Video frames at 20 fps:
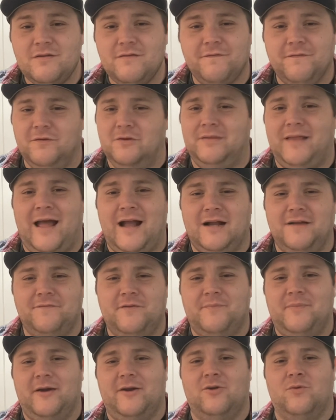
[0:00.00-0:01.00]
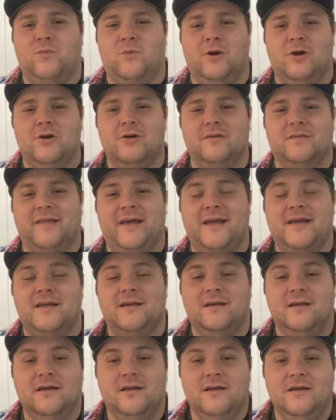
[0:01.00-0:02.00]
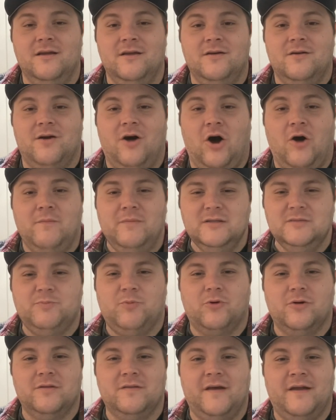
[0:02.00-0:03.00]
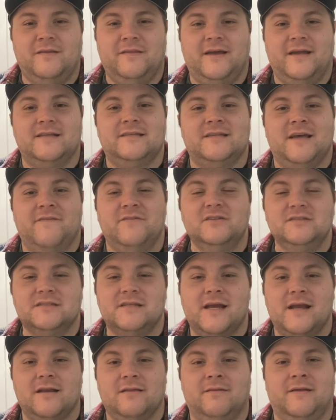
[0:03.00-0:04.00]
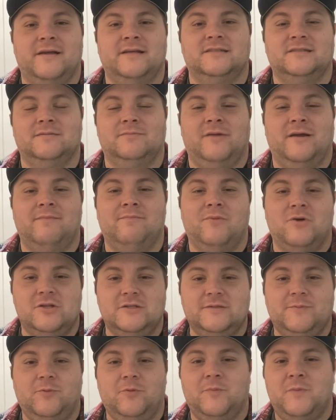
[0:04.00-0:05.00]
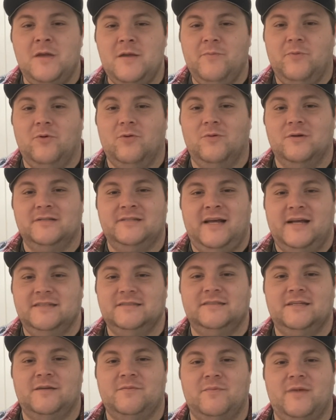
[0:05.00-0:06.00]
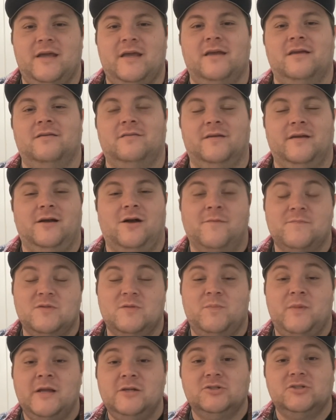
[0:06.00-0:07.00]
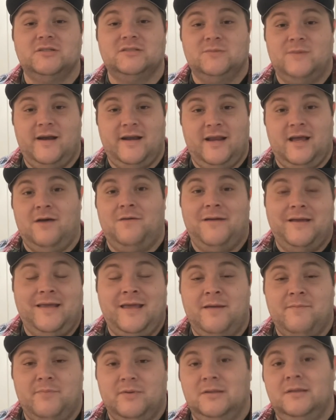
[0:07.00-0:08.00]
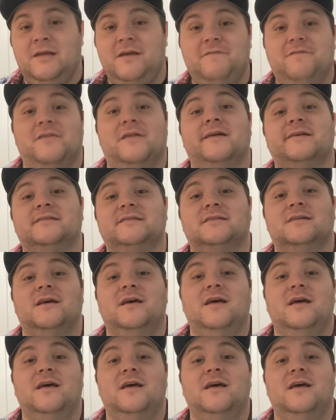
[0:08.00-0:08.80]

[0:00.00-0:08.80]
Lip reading: for lack of a better word, like almost borderline like devastated. Like multiple people were texting me like, "I'm speechless right now. I can't believe this."